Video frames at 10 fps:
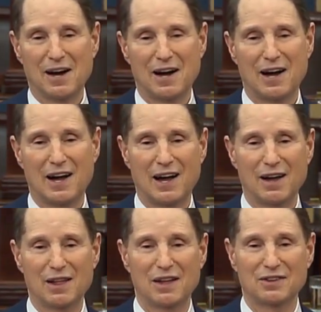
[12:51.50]

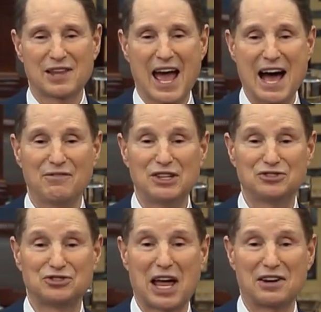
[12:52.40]
uh, to have the
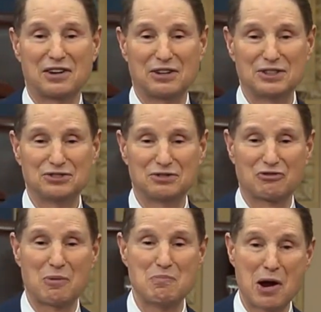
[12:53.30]
senators
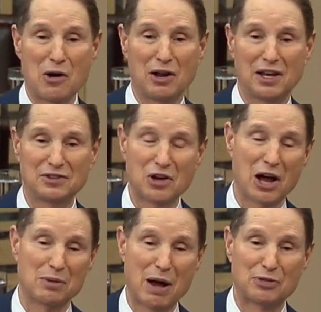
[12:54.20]
from Maryland
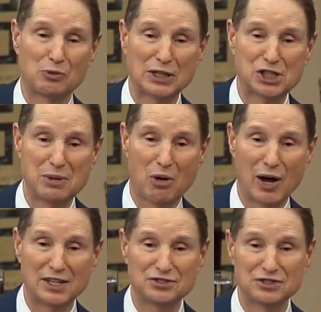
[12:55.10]
talk about the Ritchie
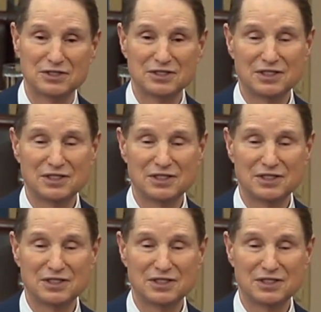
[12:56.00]
boys.